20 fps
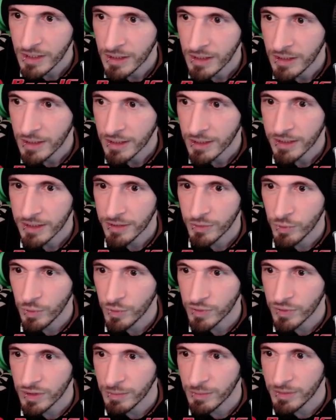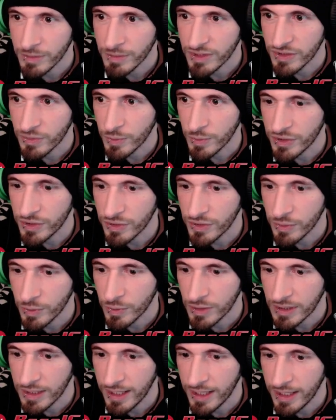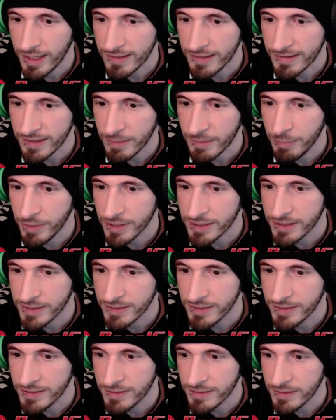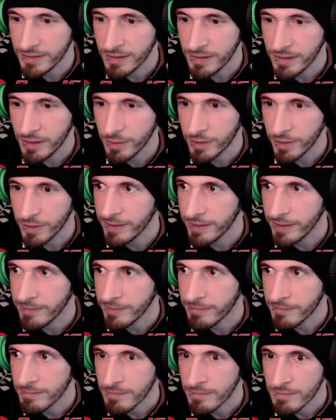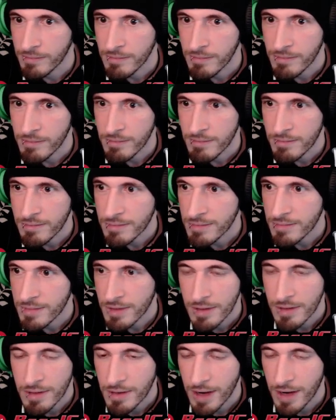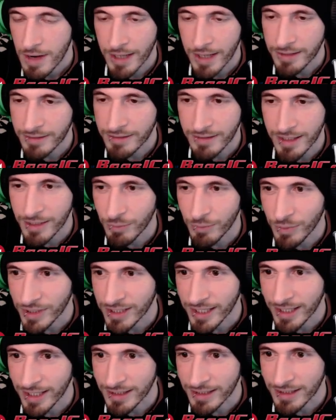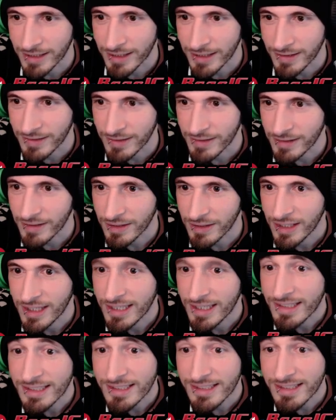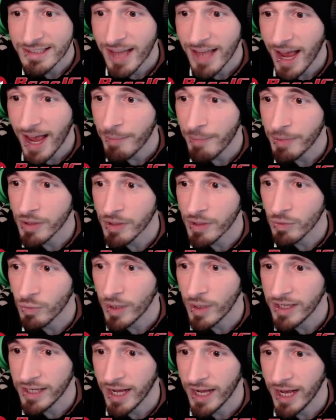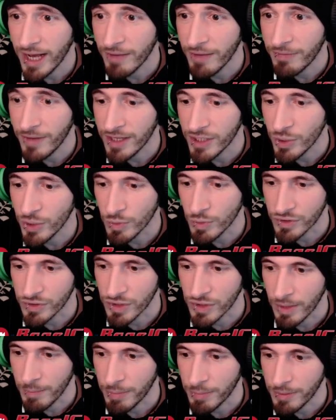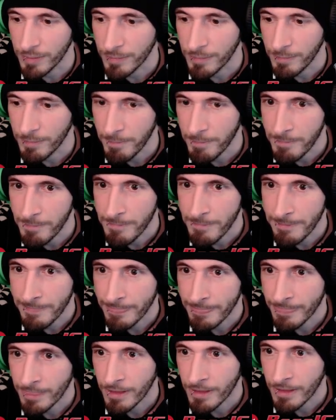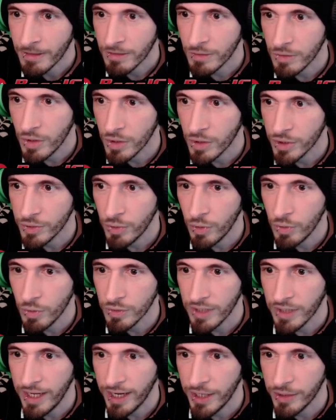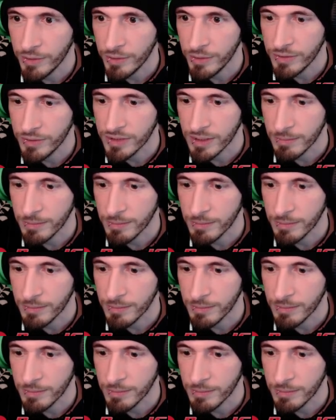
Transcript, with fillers: Controls can be switched to classic buttons. Okay. I think we get this. Tap on the right half and you will jump. The longer you hold, the higher you jump.